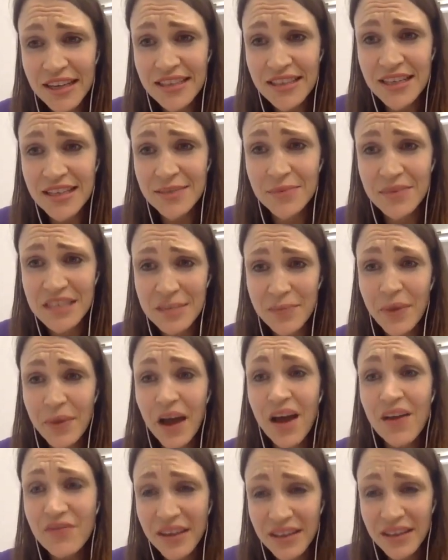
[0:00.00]
season is a
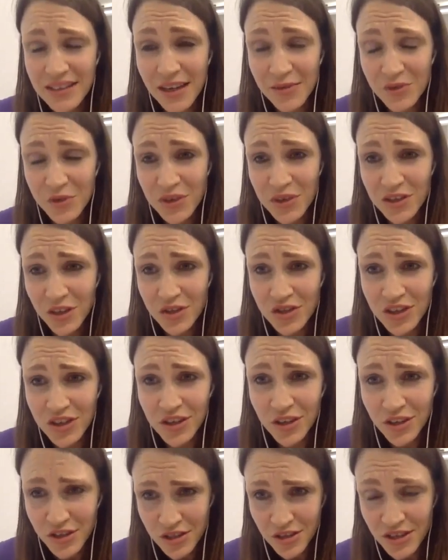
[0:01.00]
perfect time to indulge in
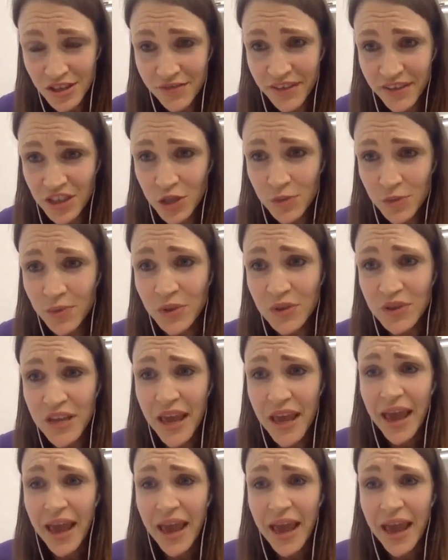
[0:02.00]
lots and lots of vegetables,